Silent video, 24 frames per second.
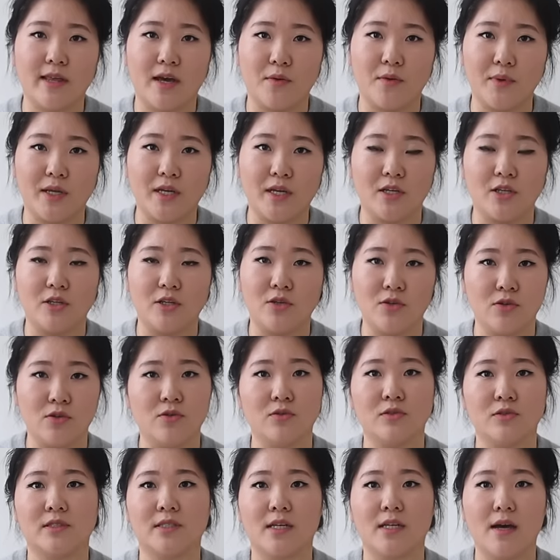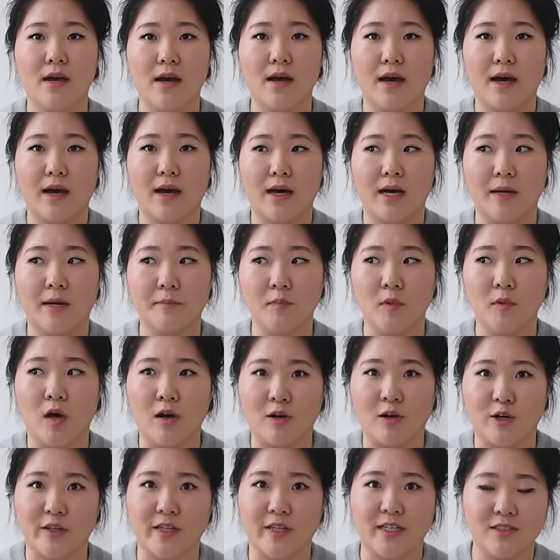that we could use um,
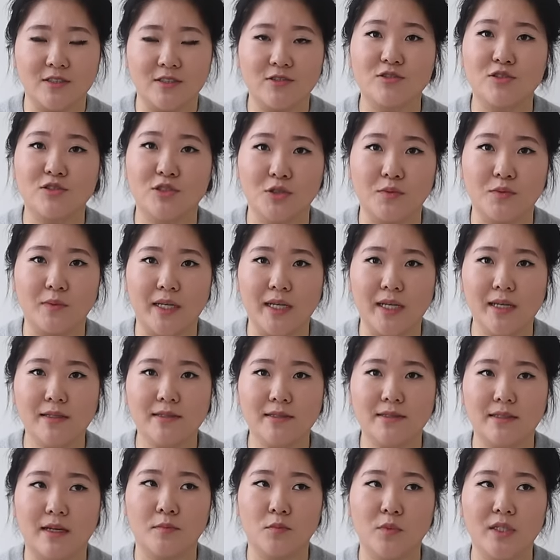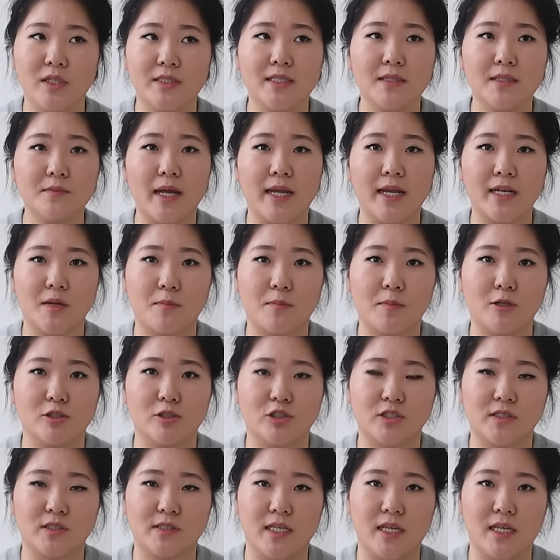longer than two weeks. We did end up
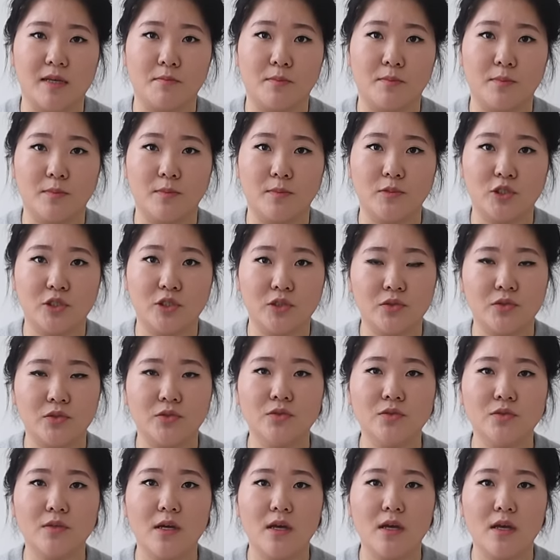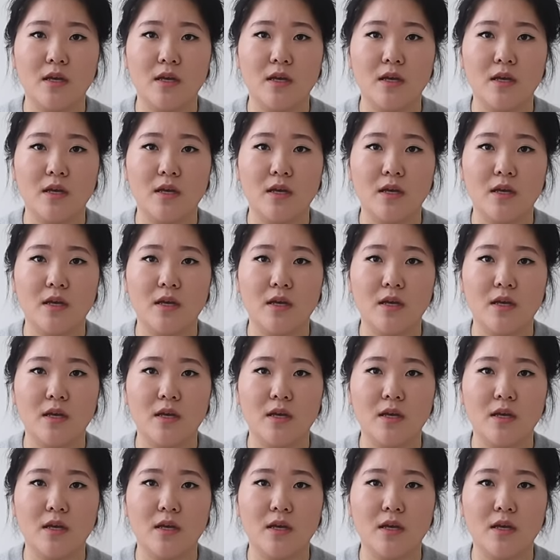purchasing two.